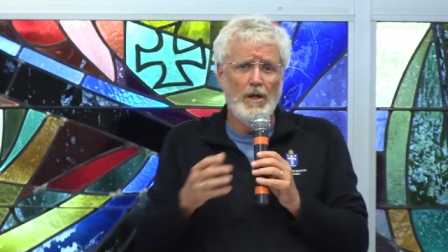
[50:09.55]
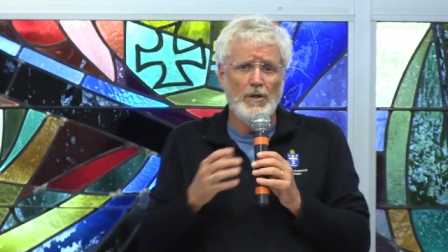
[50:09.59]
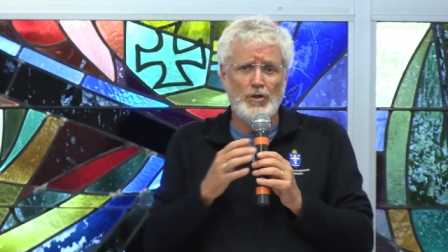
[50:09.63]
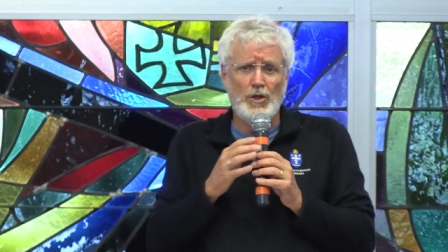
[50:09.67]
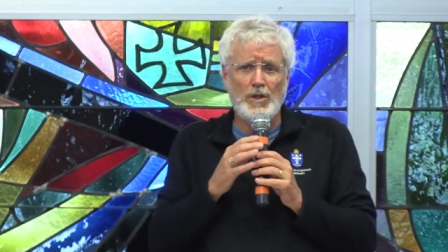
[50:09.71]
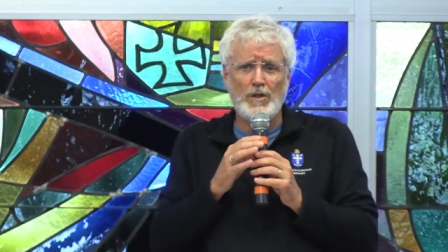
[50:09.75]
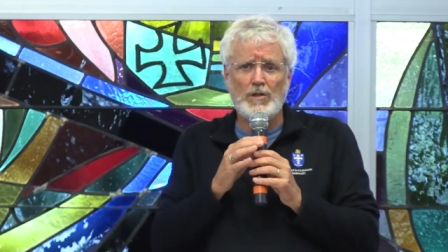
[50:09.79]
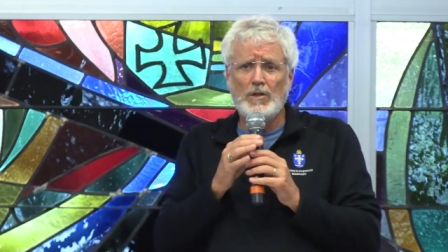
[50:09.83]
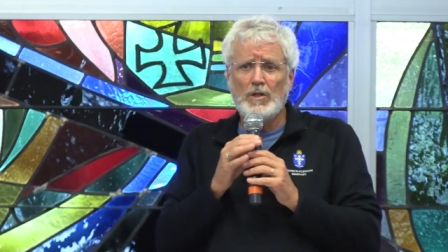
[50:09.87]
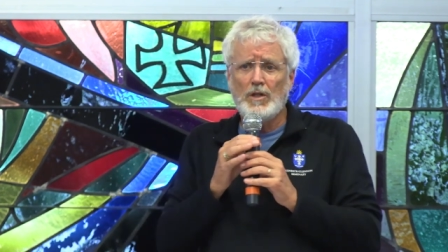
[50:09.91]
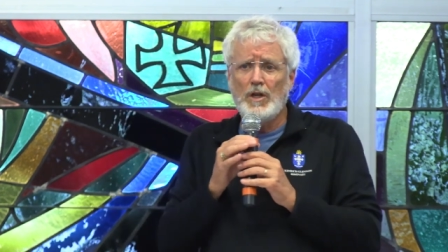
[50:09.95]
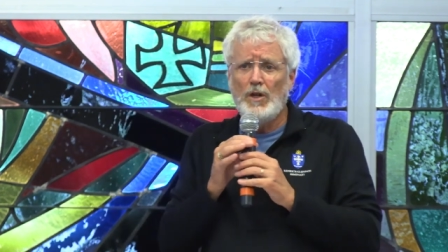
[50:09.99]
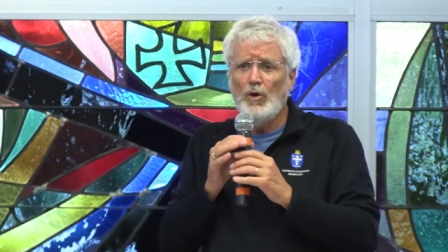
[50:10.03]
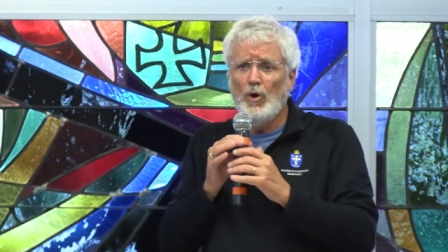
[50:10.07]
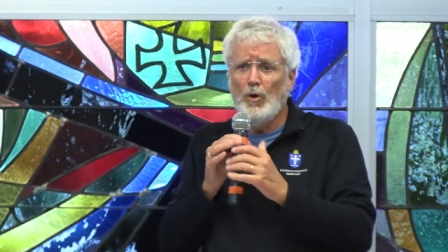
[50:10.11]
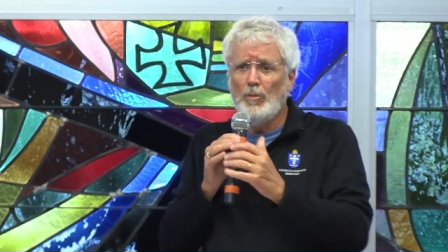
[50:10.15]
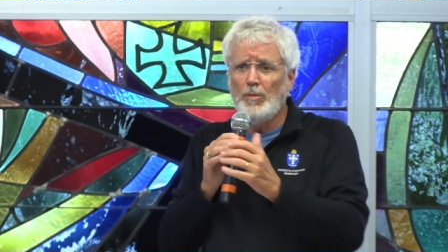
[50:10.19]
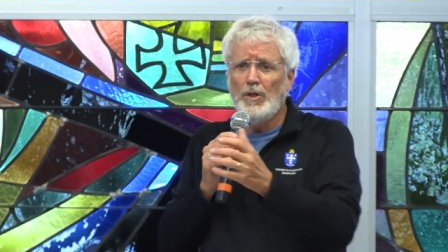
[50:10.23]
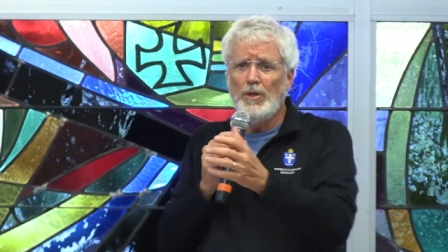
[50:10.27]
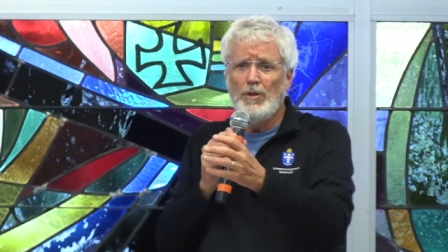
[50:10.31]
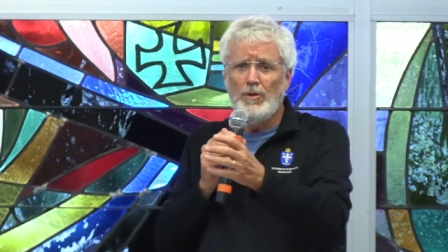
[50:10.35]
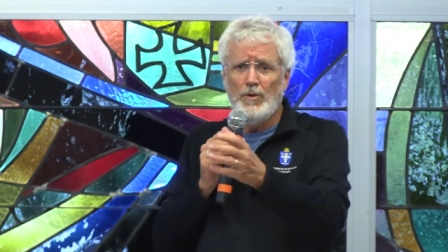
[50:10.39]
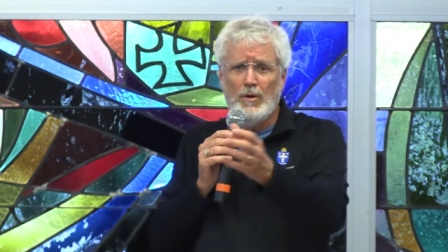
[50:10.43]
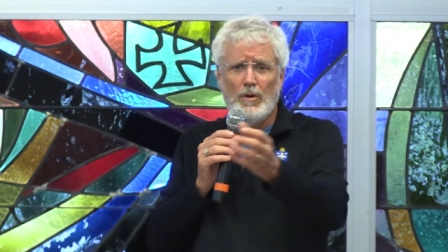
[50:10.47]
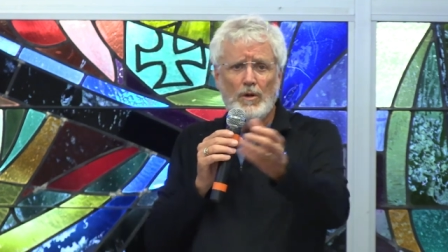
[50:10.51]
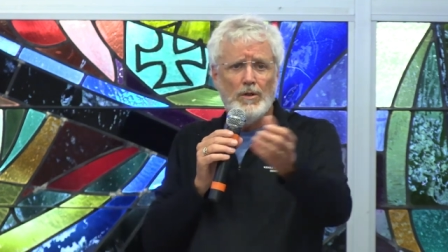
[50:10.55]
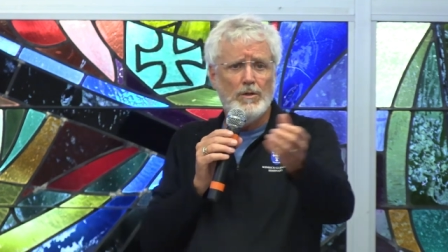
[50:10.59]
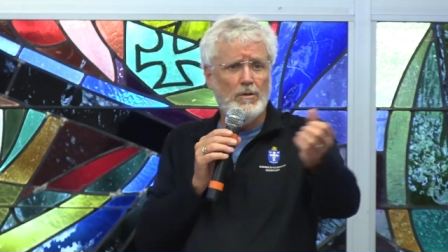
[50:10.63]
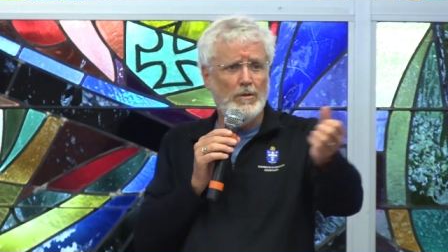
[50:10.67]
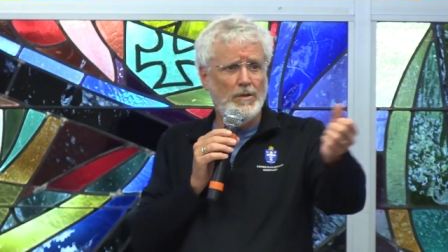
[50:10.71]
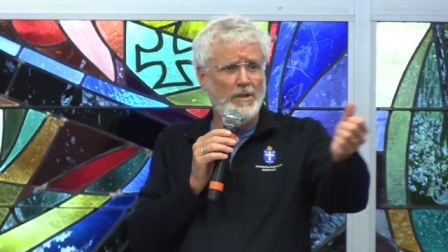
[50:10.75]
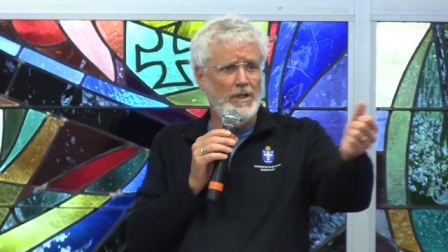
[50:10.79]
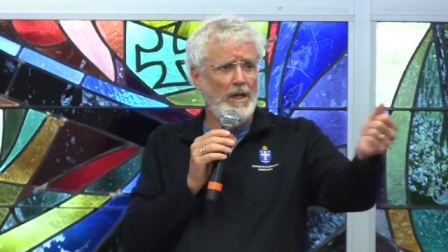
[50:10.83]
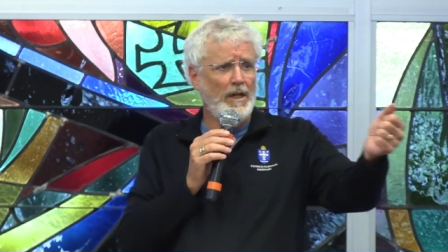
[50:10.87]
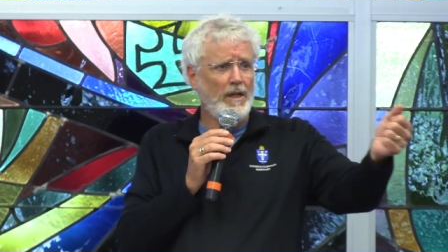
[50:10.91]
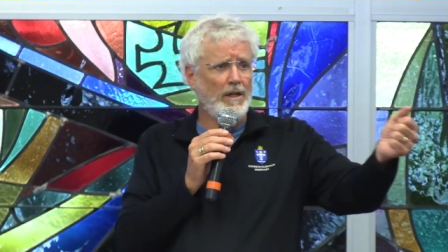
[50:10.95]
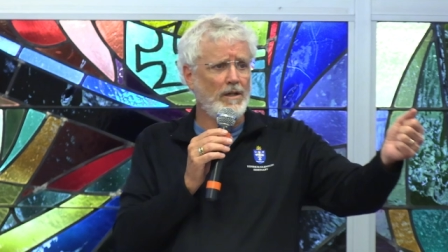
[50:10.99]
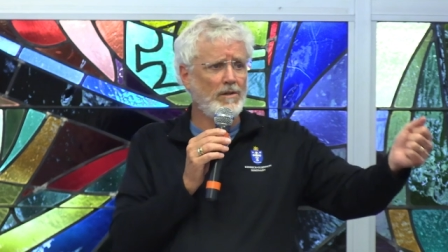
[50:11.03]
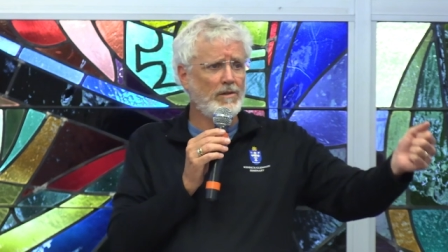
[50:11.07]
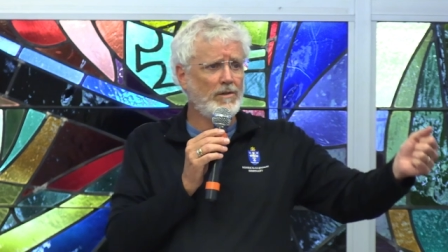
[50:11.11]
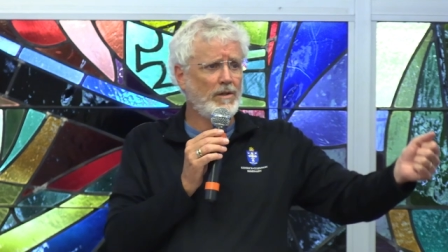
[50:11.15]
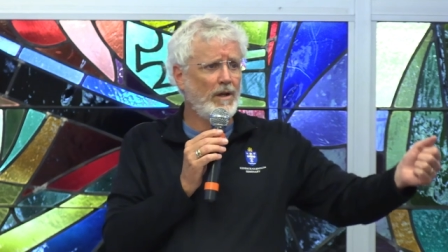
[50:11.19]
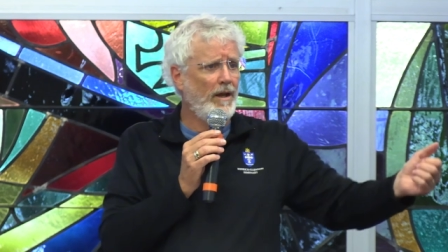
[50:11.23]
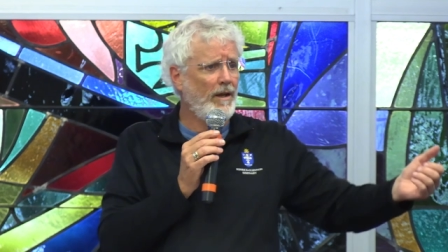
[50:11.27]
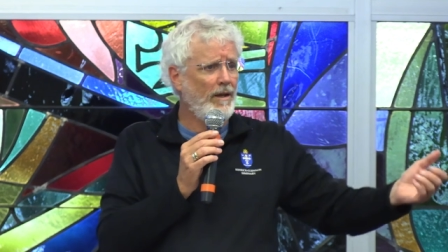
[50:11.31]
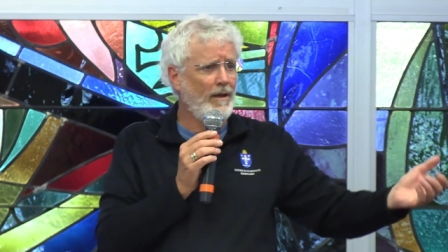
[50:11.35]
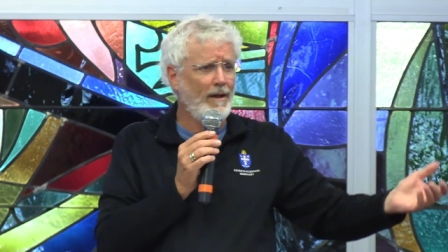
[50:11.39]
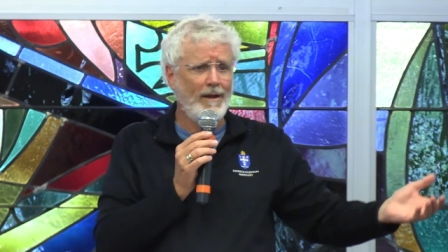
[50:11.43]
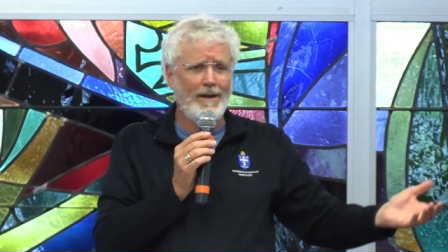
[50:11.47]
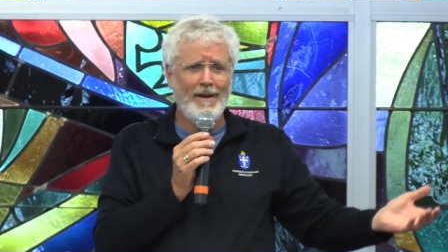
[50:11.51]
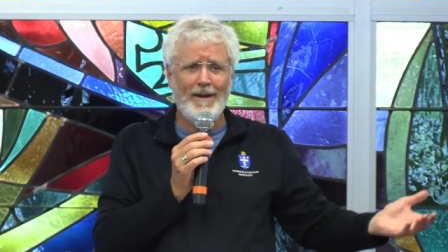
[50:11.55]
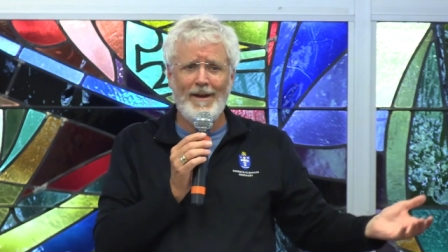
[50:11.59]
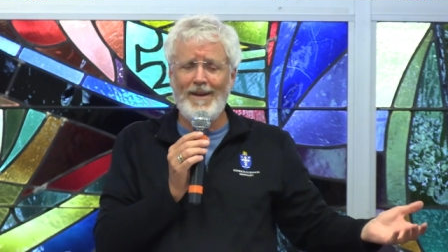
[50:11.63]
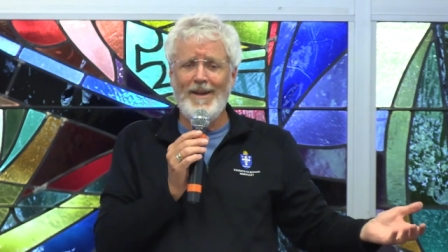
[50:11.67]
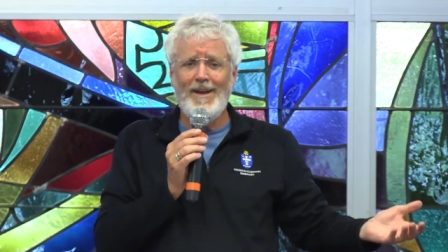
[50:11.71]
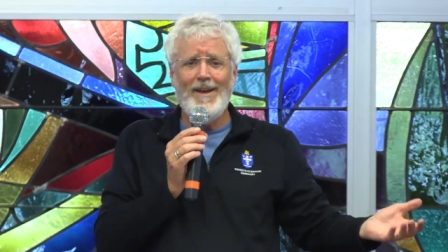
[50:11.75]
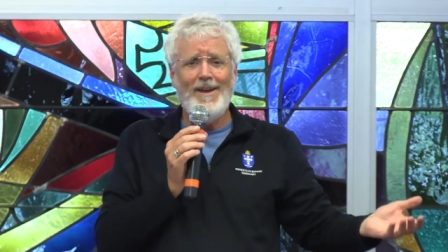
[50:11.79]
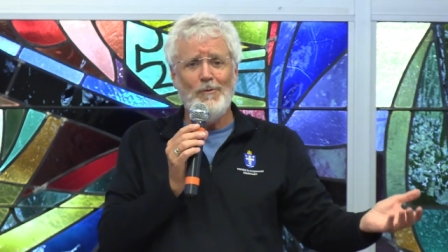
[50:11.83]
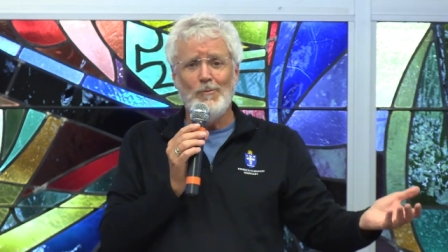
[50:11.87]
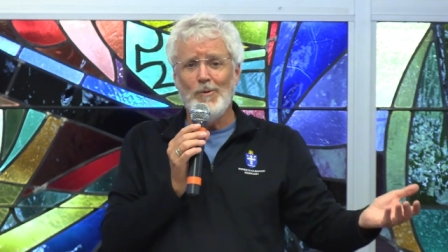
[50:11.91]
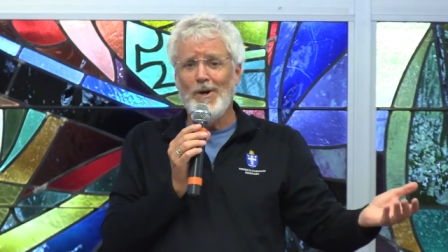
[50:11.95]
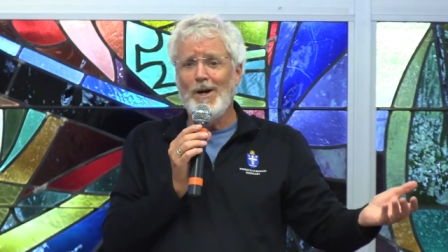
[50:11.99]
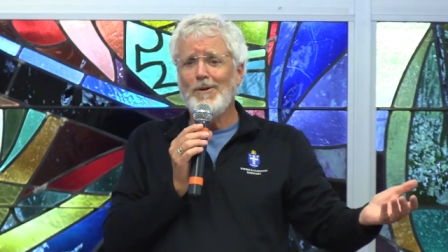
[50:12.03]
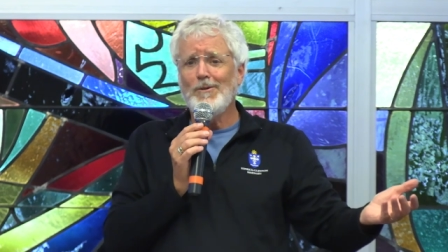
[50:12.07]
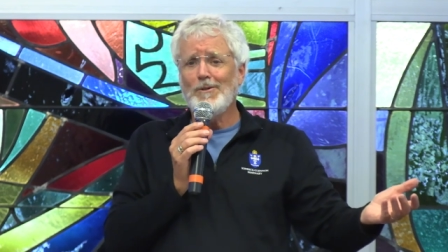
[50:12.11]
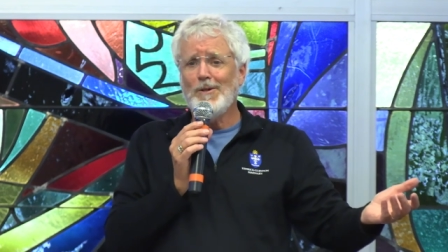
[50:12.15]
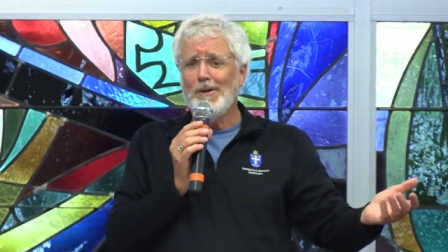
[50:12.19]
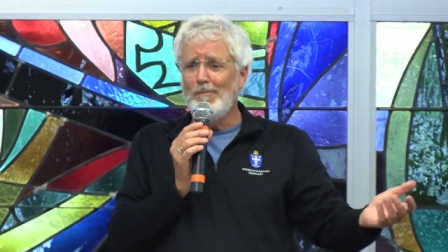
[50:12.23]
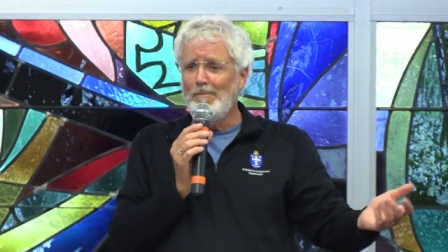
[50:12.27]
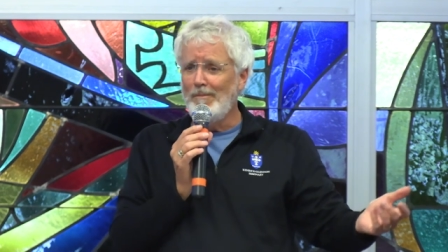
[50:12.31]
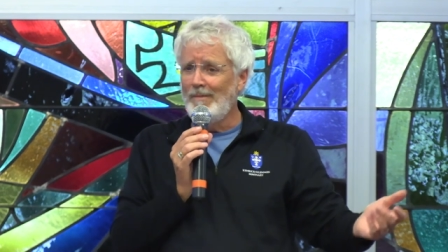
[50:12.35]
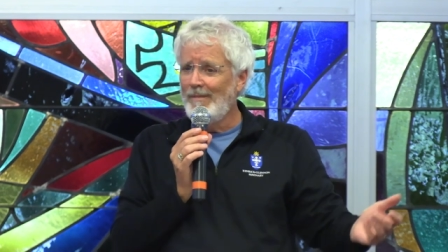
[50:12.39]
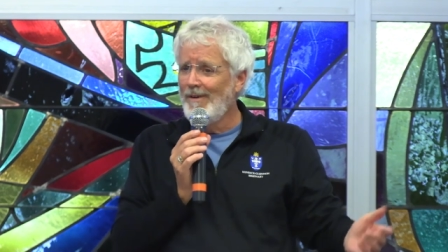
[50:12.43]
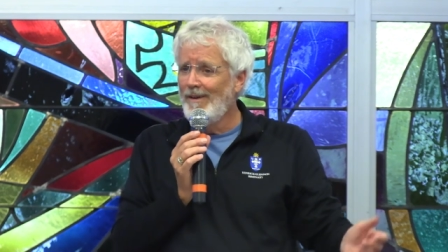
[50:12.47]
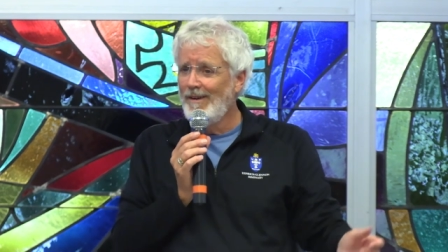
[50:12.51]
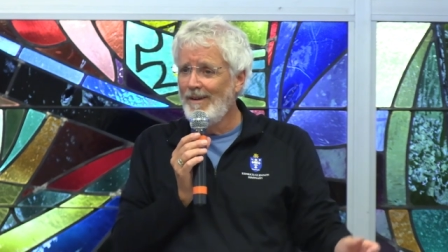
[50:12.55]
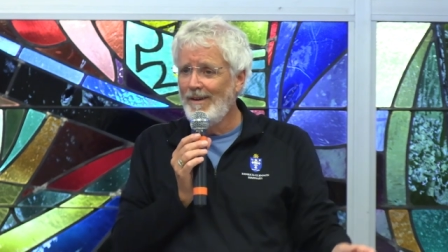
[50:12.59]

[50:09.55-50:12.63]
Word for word: Jesus is going to open the door to a deacon and say, Hey, welcome.